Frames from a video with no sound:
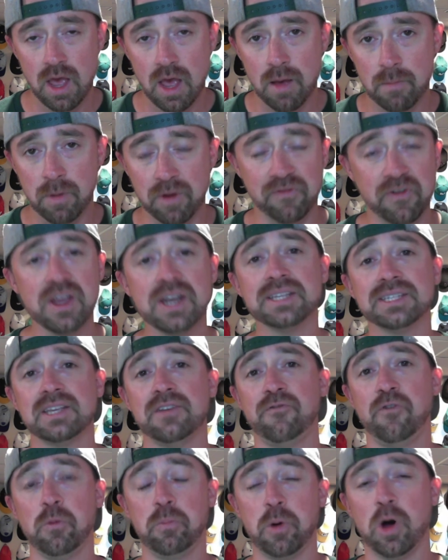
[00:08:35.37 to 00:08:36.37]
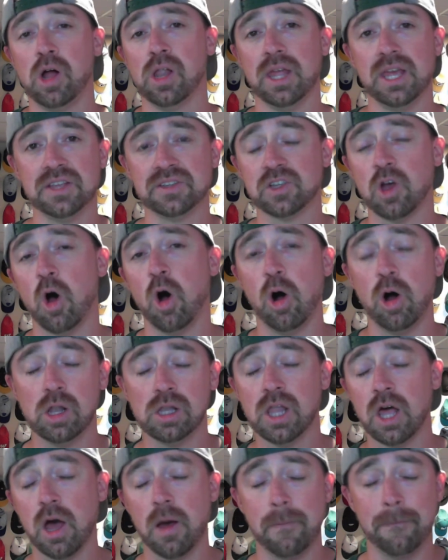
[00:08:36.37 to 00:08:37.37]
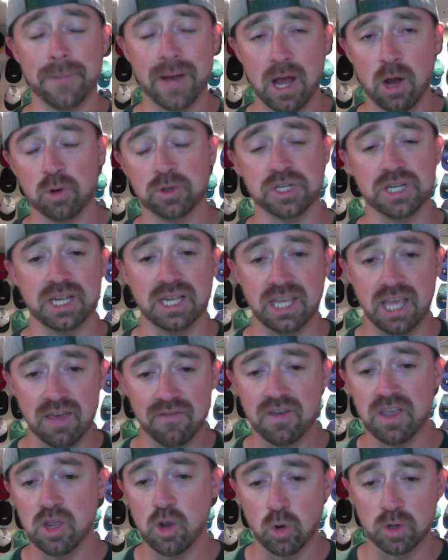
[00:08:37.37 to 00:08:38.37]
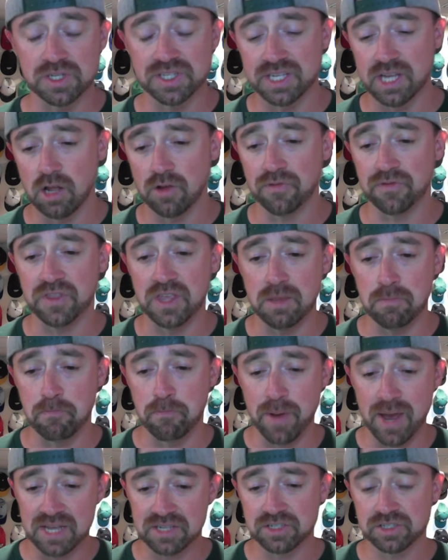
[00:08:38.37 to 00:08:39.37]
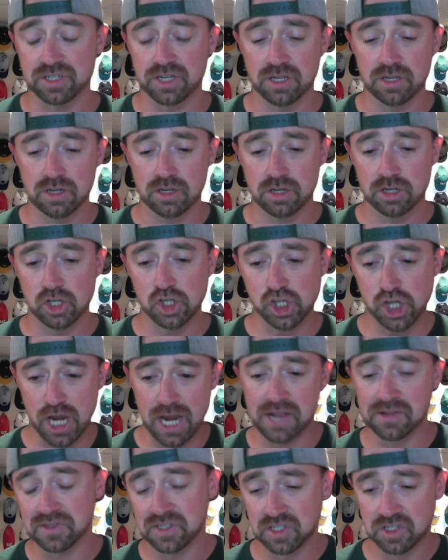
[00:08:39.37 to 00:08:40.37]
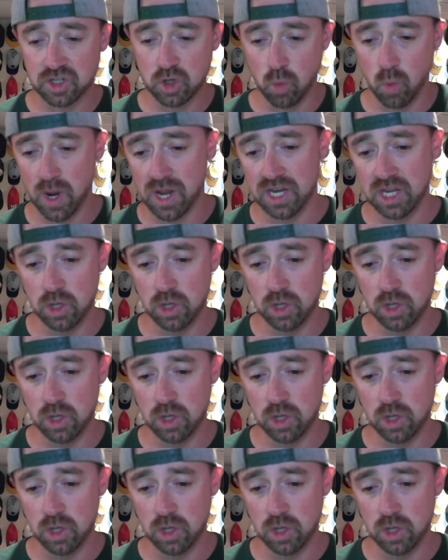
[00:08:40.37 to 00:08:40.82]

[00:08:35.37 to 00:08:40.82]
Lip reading: But fantasy football is all about giving yourself the best chance to win,